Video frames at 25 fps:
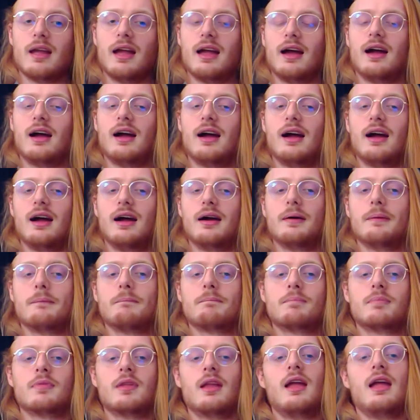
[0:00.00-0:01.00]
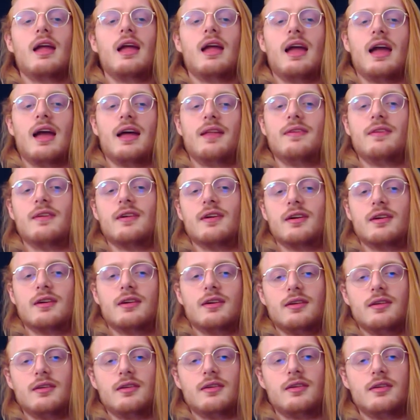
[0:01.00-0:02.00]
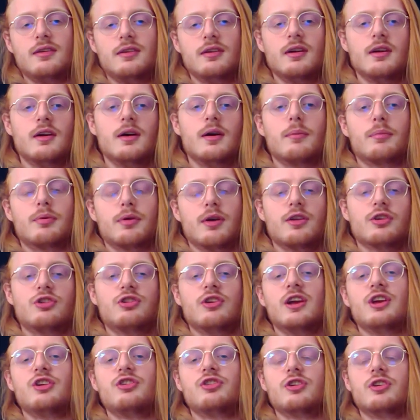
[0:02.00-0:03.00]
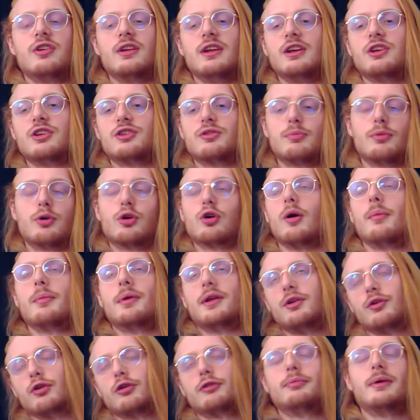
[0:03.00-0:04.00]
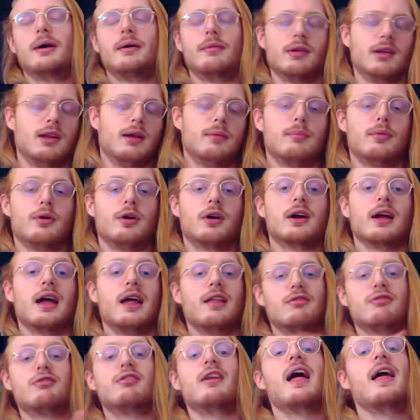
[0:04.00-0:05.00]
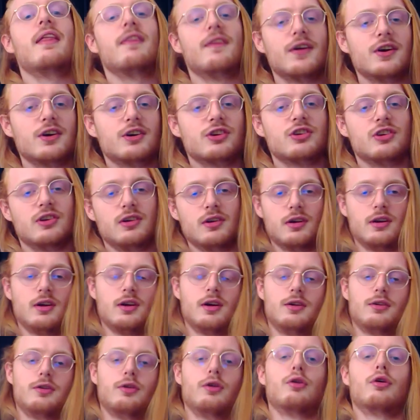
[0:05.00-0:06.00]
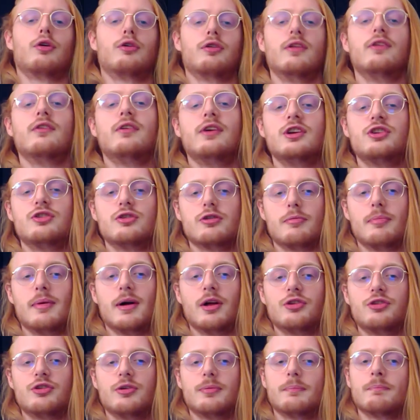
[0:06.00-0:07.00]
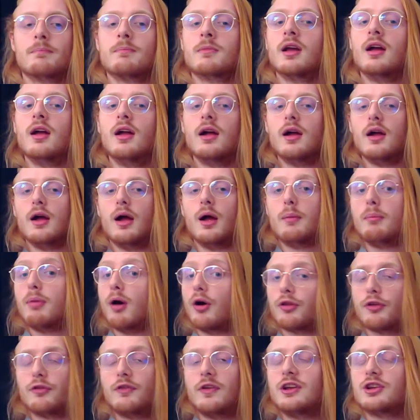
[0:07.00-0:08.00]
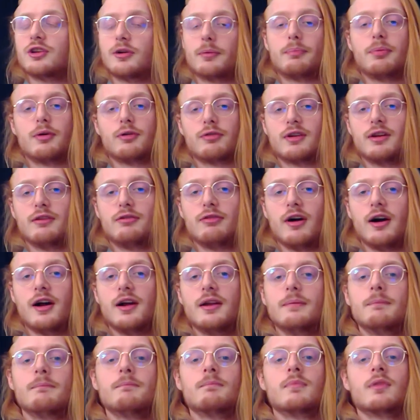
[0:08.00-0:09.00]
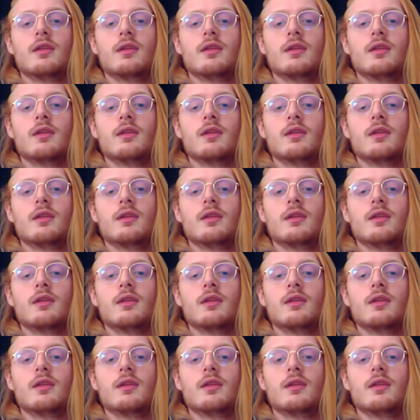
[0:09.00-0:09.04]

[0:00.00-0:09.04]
And the J pronunciation is more common in North Brabant, Limburg, and Flanders, the northern region of Belgium. Both of these are perfectly fine.